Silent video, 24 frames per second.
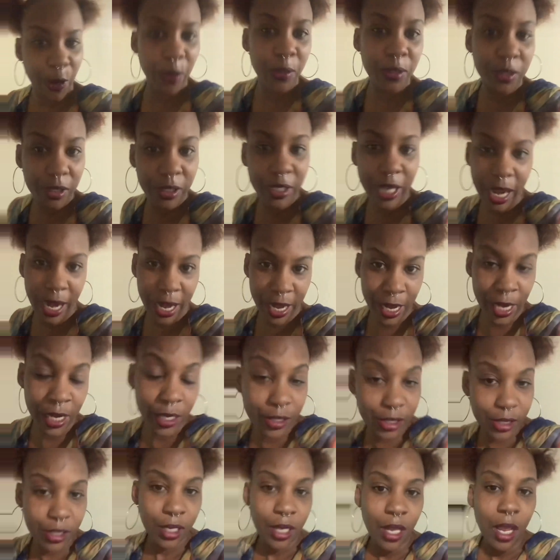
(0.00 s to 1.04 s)
you know, last
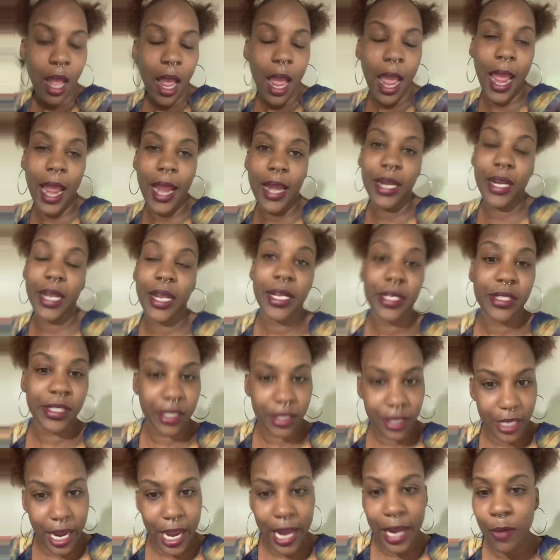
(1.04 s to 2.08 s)
night
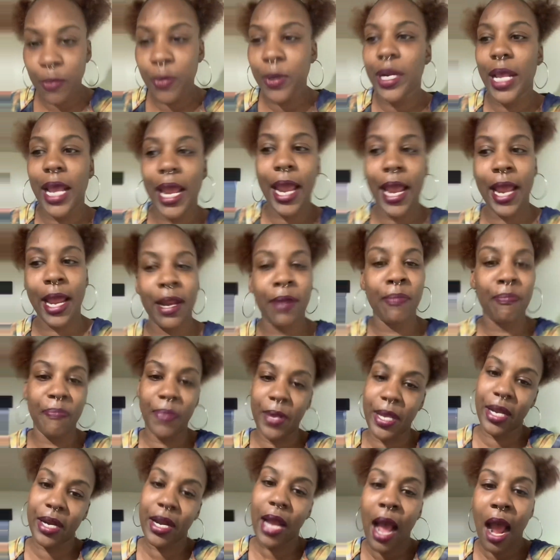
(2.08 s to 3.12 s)
was our actually
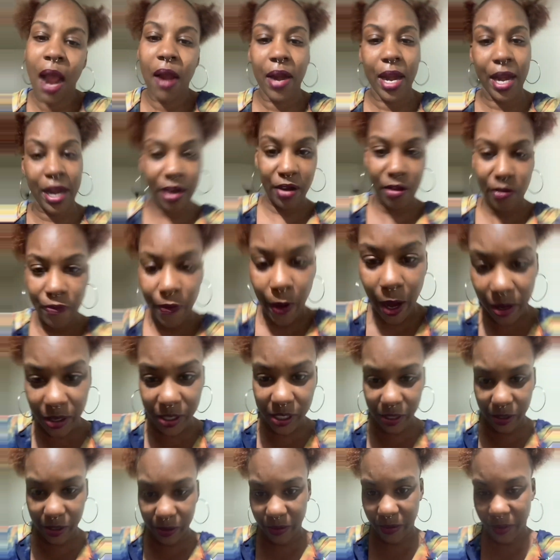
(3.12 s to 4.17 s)
first date.
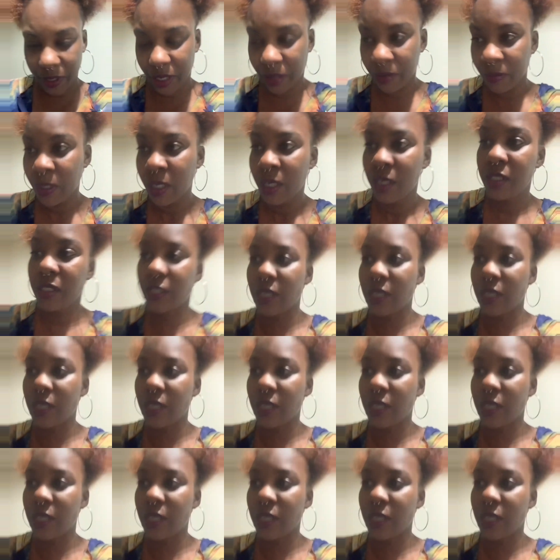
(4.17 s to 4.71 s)
And then